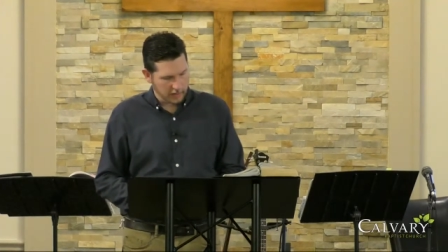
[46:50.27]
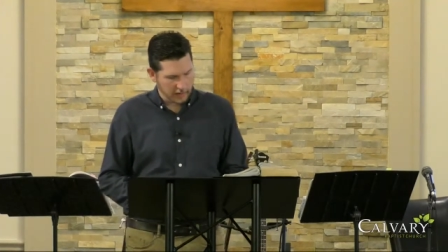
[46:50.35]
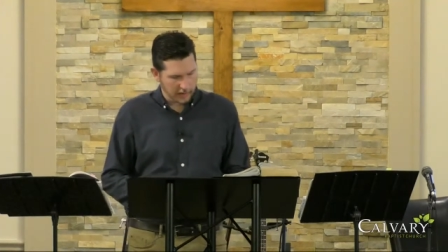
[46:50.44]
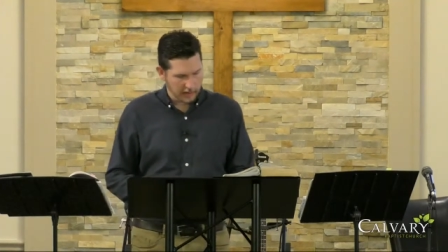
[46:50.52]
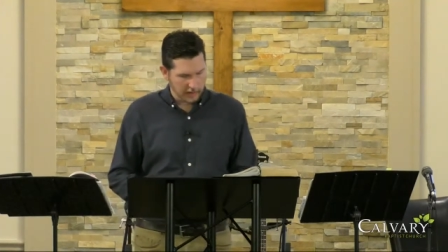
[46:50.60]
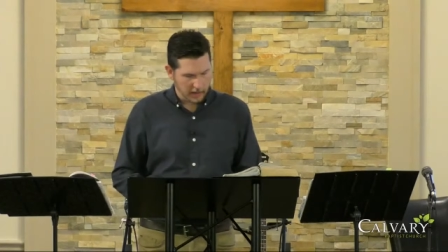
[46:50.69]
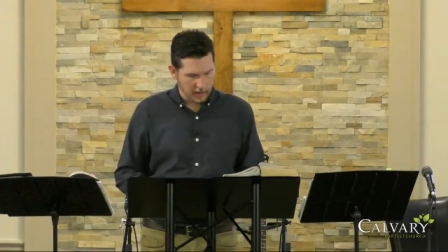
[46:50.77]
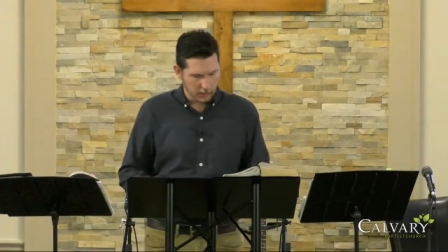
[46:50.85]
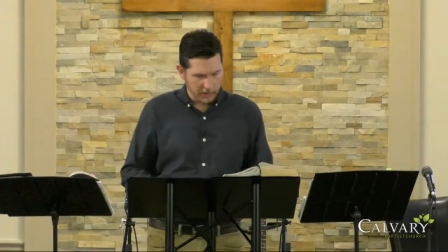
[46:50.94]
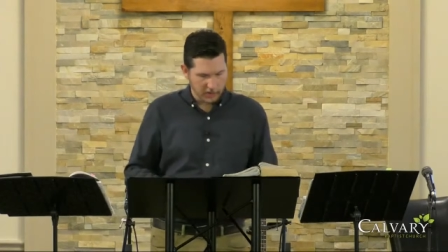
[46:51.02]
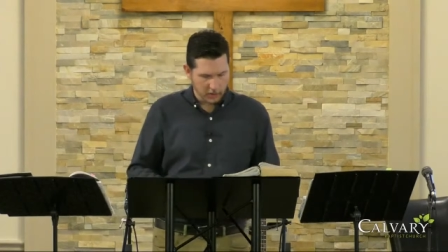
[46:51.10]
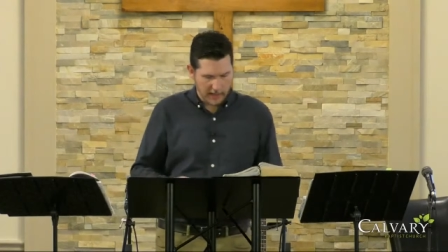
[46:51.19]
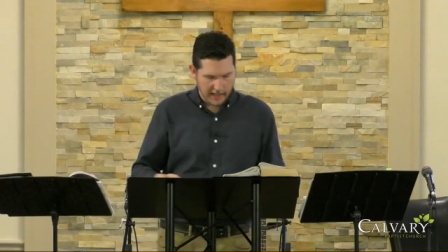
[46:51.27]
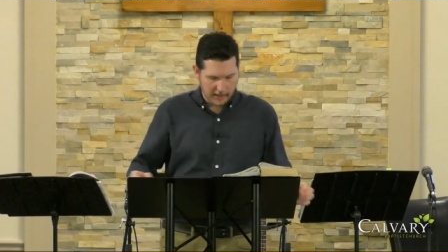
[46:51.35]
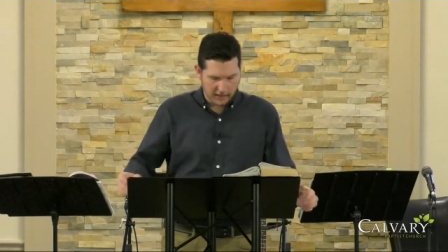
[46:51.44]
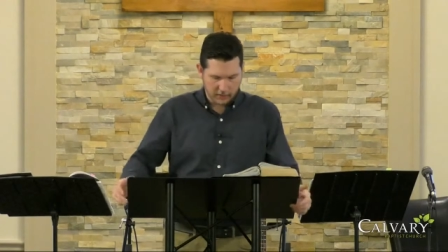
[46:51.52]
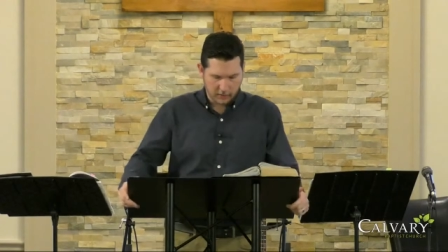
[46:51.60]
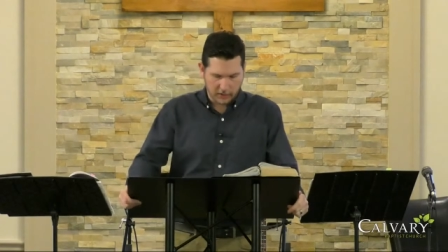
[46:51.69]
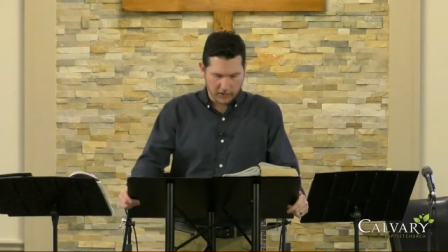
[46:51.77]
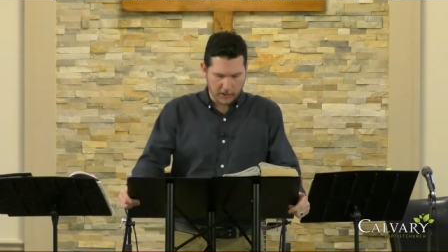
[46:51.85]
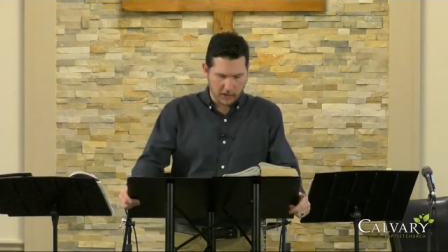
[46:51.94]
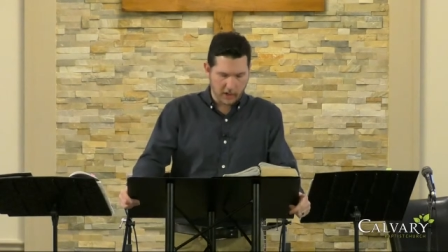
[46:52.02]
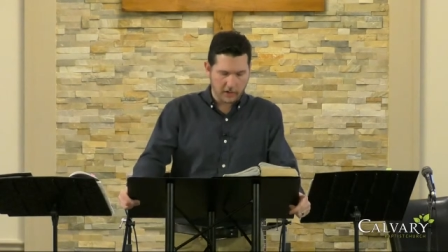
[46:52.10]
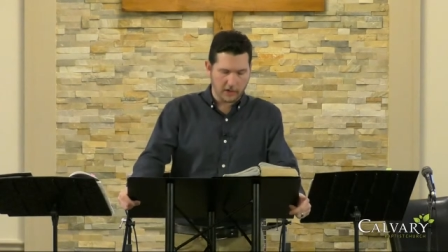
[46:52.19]
uh, on which you heed
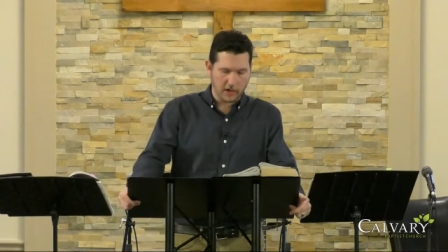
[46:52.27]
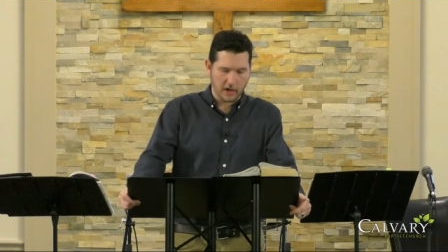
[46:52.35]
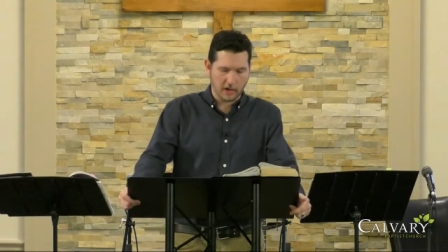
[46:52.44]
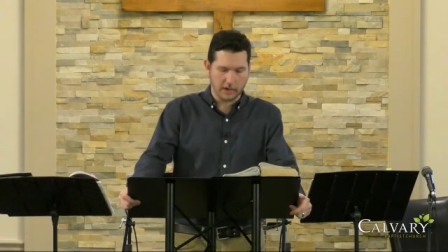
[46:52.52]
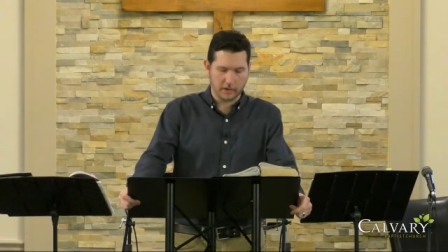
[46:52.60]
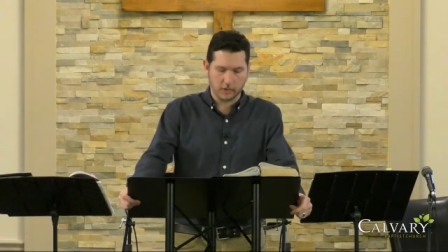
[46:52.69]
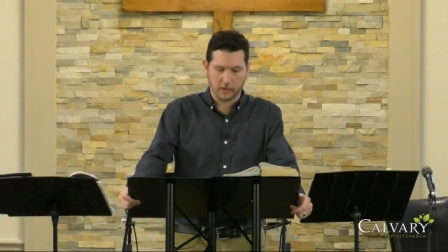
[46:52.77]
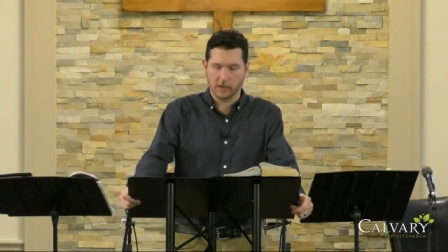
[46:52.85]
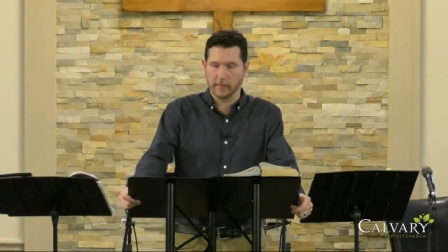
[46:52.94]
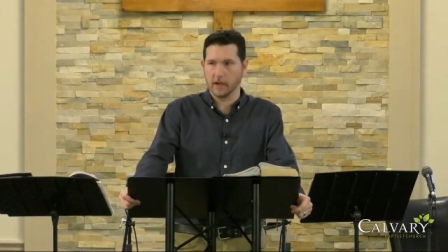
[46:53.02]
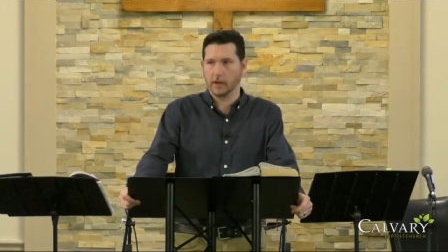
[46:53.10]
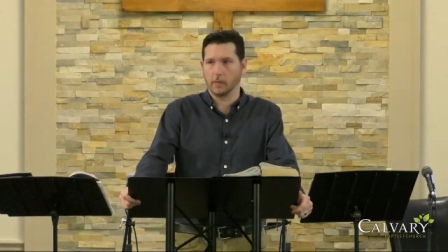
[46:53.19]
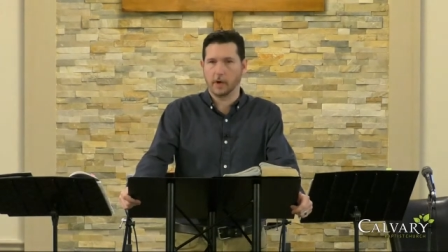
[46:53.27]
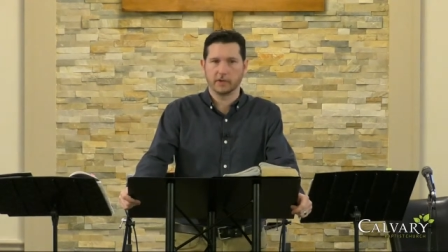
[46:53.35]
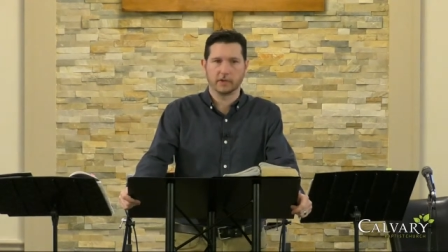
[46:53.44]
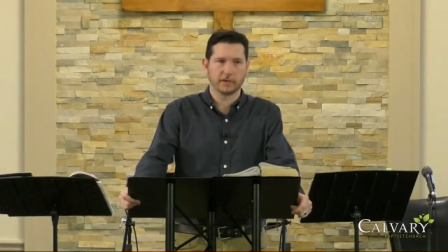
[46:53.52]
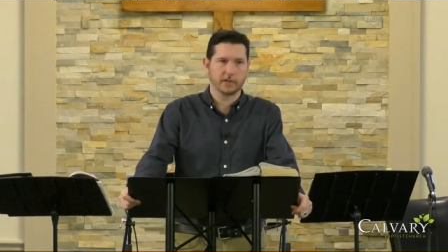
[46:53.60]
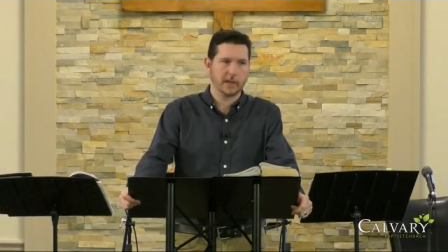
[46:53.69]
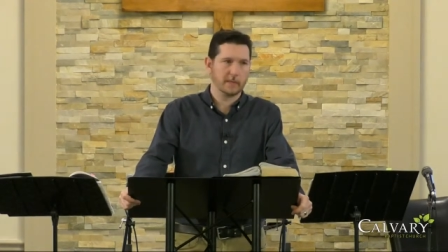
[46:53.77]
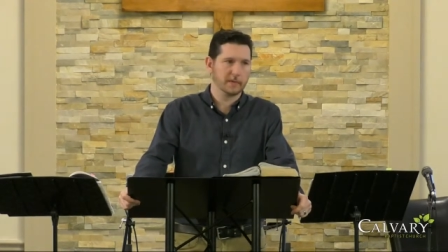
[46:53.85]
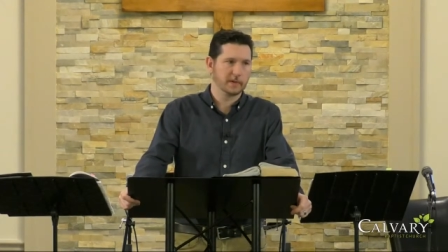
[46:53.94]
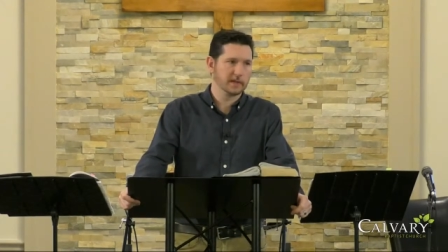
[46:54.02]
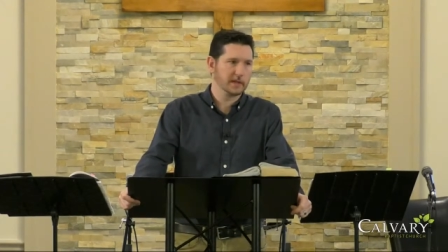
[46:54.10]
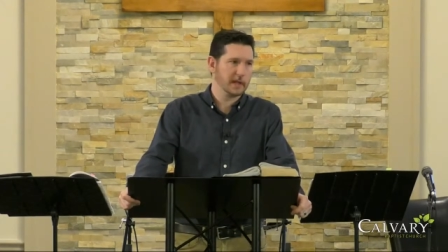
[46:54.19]
instruction, guard your heart, control your mouth, watch your step,
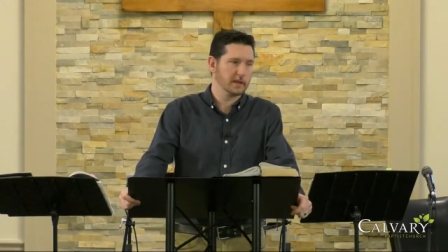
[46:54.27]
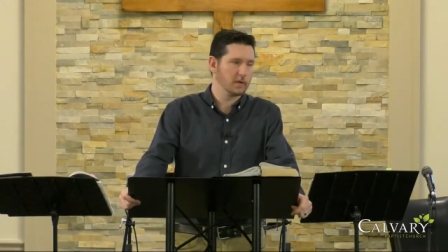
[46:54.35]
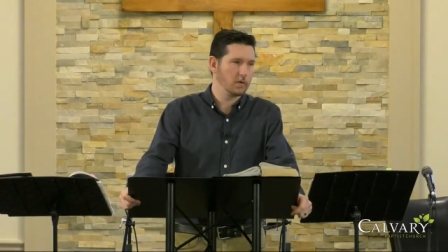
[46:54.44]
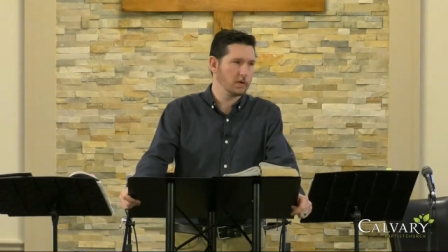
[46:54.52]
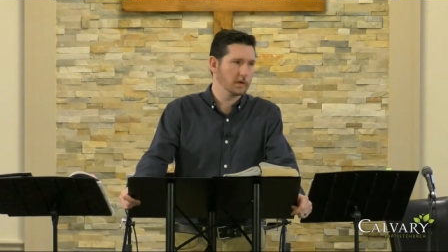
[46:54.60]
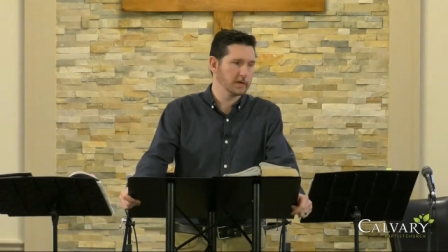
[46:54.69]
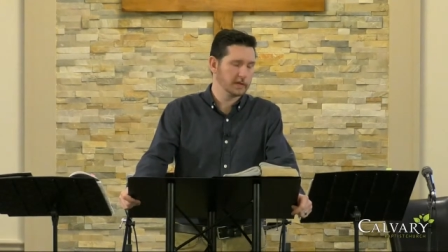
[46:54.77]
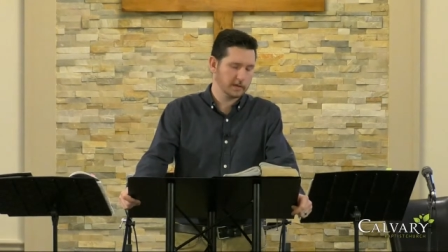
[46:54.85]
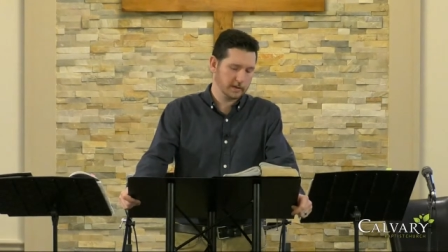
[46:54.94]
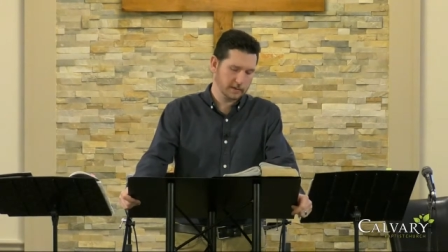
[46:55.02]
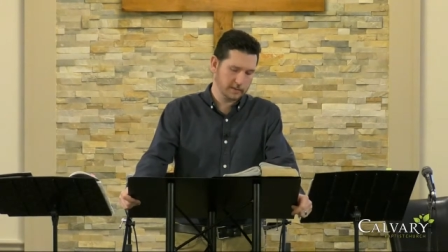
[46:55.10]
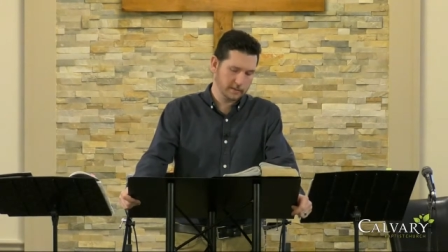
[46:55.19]
and stay the course?